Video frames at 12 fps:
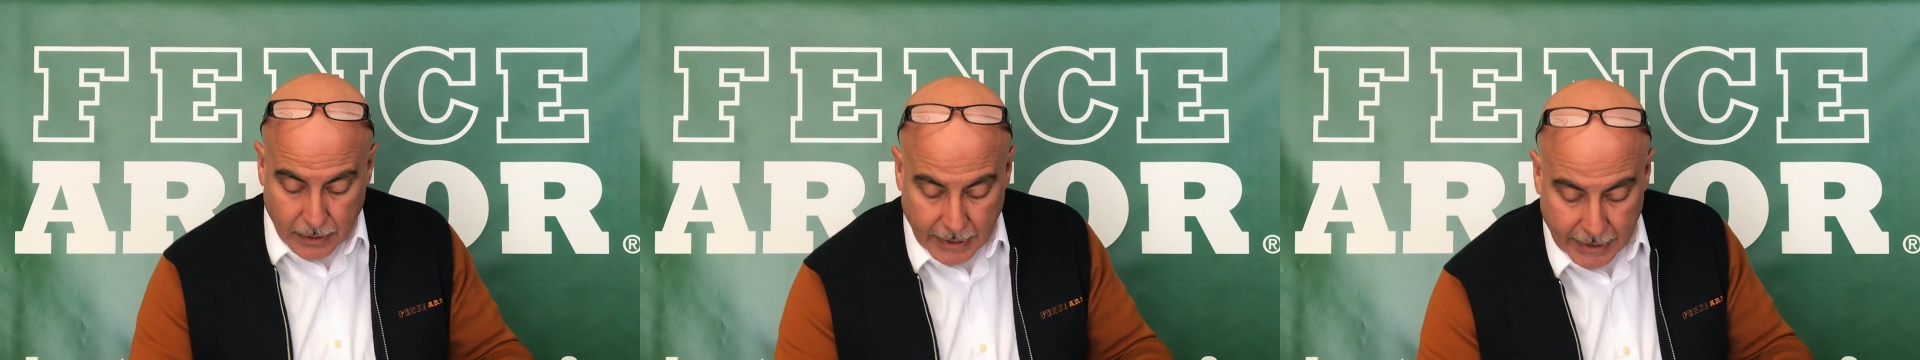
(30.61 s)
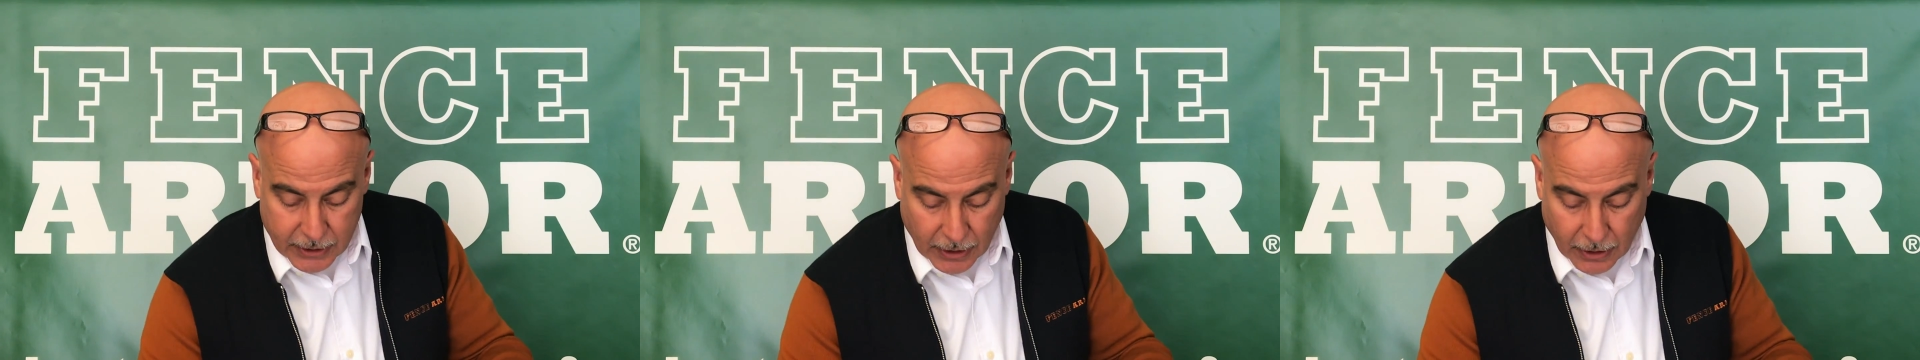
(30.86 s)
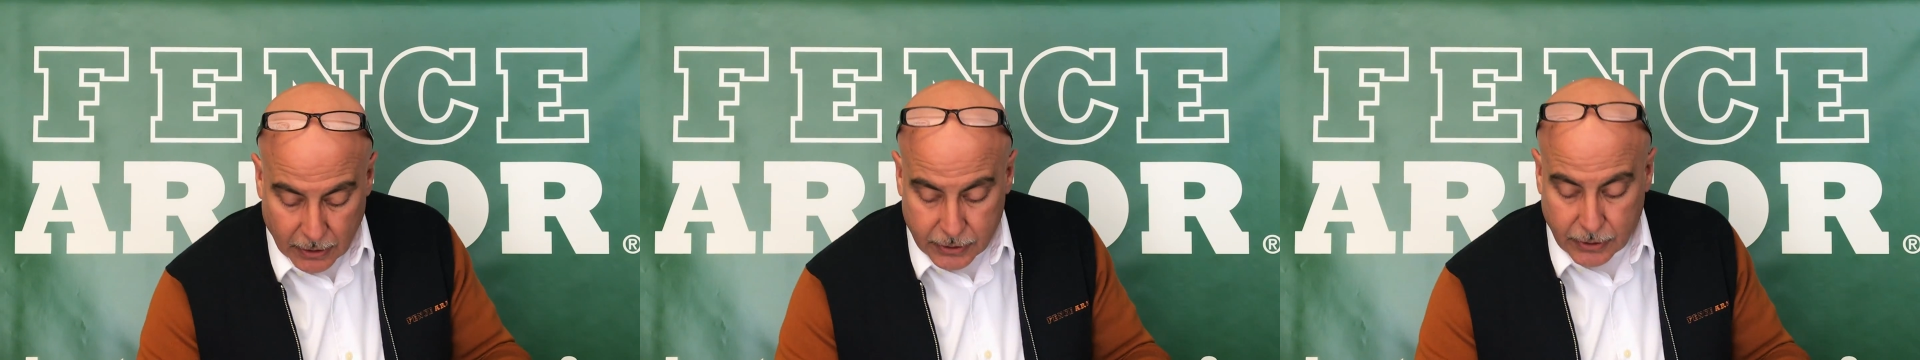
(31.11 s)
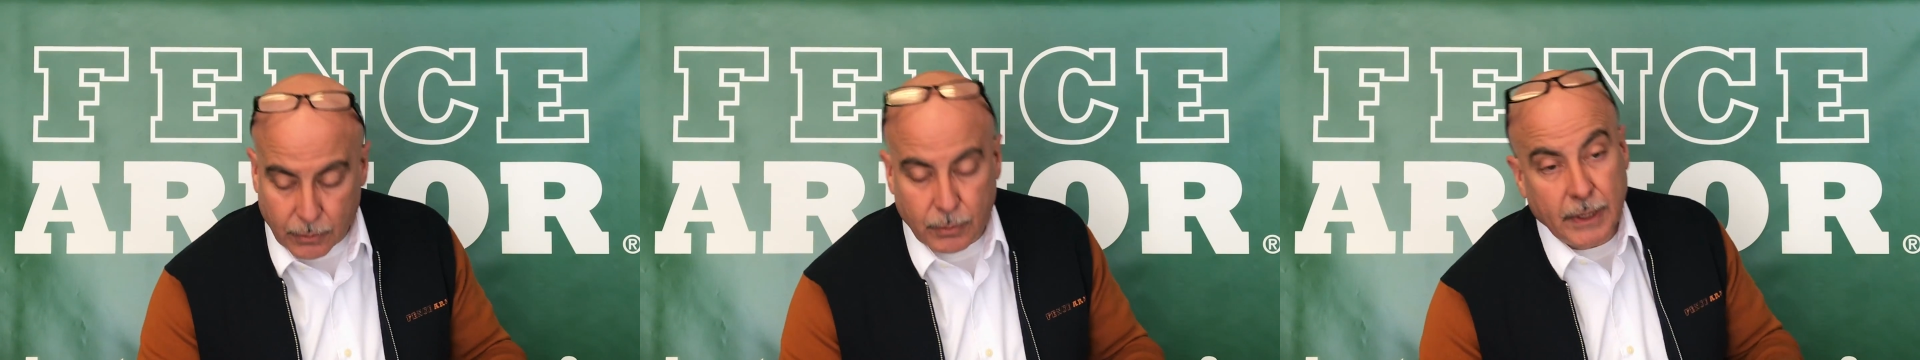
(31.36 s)
It's
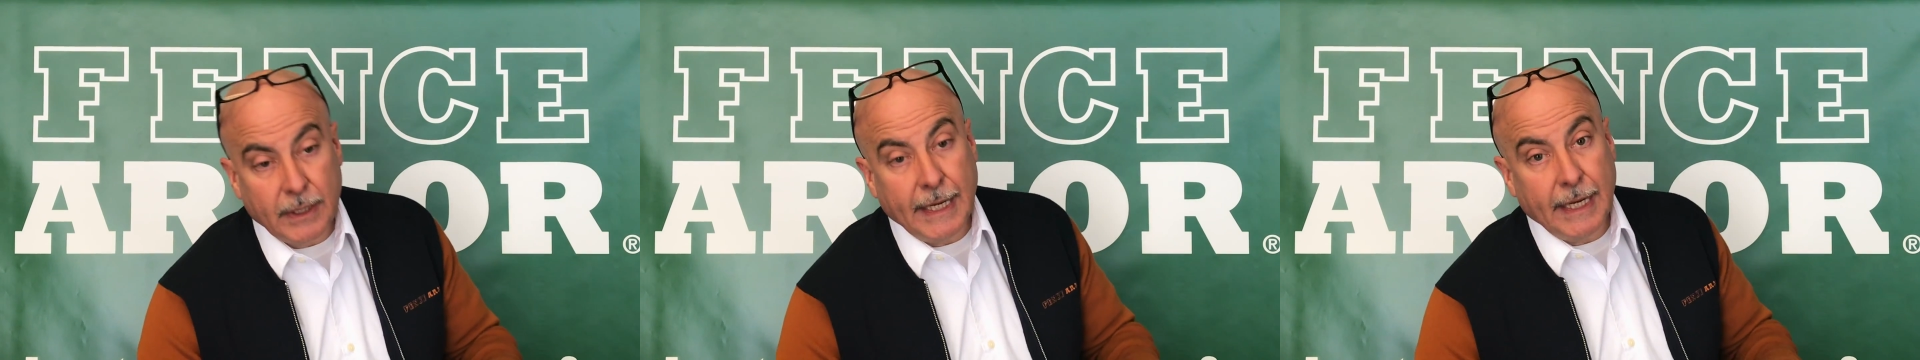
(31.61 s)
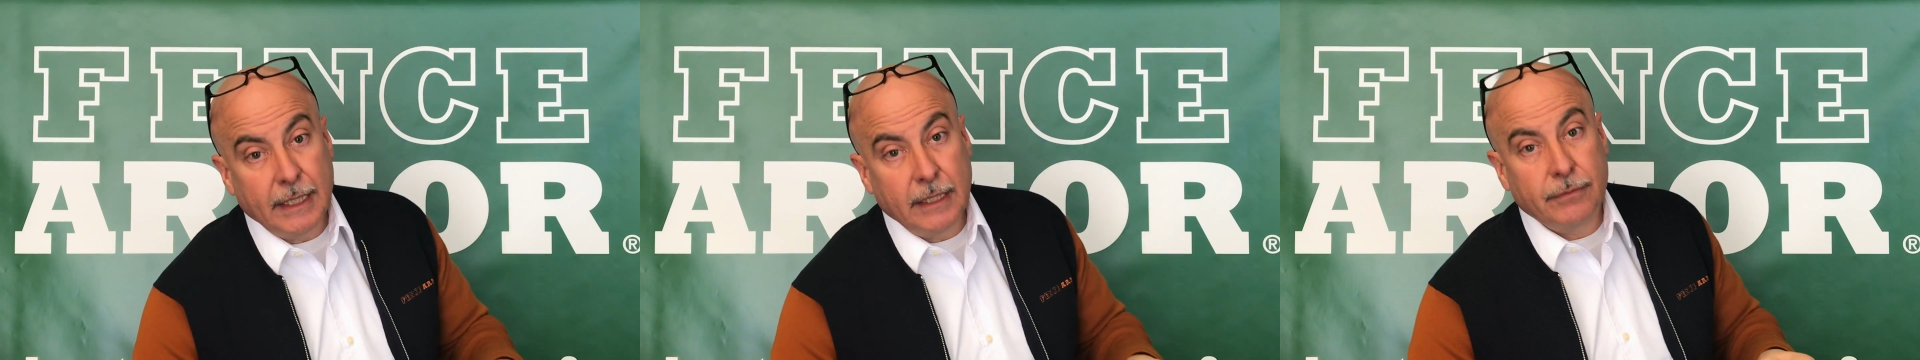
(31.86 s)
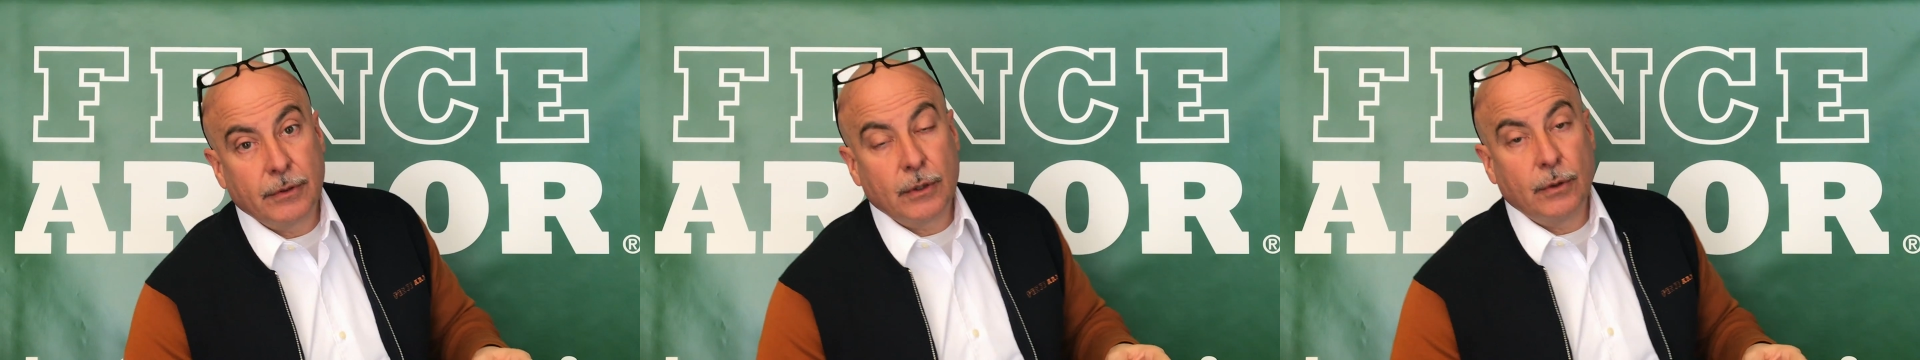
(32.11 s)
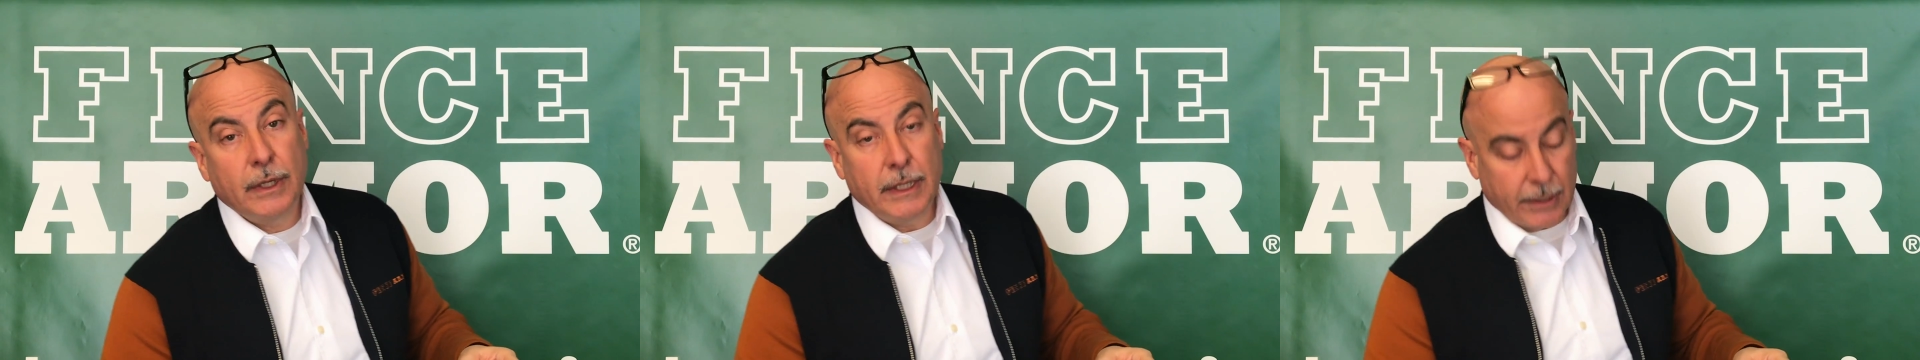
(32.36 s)
also real handy for
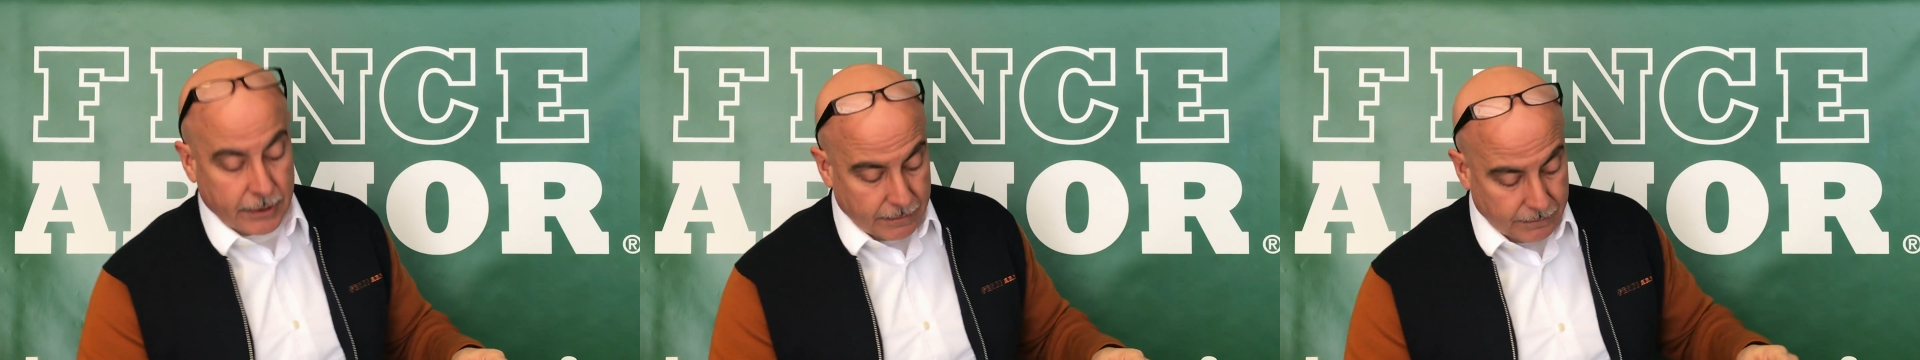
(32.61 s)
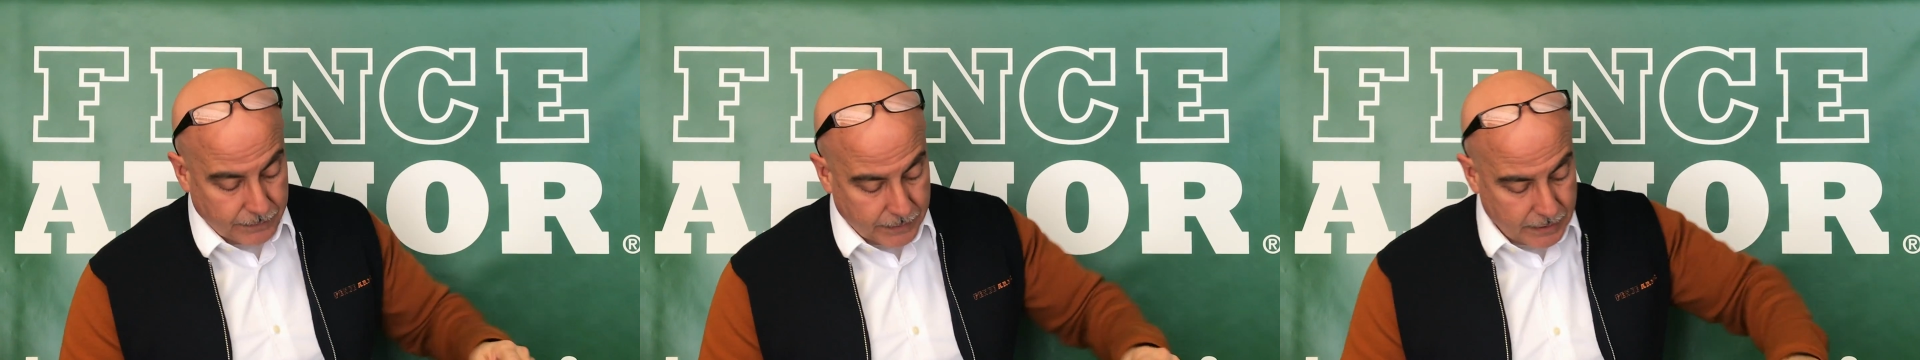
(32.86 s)
corners.